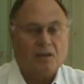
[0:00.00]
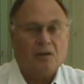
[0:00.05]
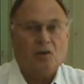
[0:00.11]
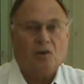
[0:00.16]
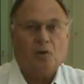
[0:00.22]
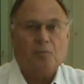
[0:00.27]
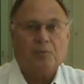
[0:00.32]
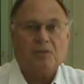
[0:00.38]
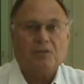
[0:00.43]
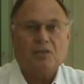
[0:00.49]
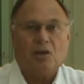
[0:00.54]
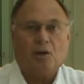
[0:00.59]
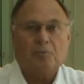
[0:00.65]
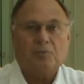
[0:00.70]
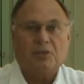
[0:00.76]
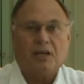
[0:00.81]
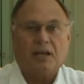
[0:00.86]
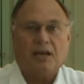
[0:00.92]
Hope this
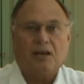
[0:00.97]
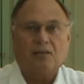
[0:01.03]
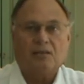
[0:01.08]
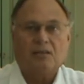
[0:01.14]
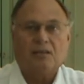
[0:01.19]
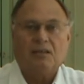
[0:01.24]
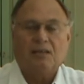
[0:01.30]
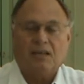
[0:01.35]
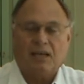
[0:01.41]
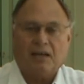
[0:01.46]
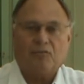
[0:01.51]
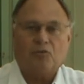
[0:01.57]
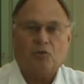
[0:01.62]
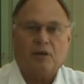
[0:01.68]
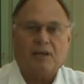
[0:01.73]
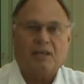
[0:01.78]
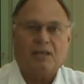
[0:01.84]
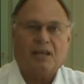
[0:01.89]
helps you out. Have a
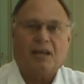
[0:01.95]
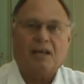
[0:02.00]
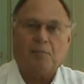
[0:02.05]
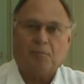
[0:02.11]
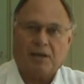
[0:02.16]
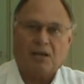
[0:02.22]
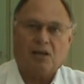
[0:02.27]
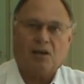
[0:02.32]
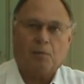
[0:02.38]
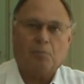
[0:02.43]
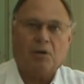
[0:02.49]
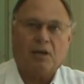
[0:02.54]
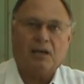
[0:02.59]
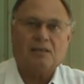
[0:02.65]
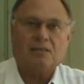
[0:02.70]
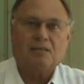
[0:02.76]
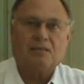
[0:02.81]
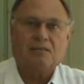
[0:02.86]
great day. May God
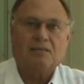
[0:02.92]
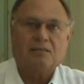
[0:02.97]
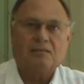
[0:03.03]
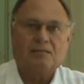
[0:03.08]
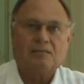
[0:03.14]
bless.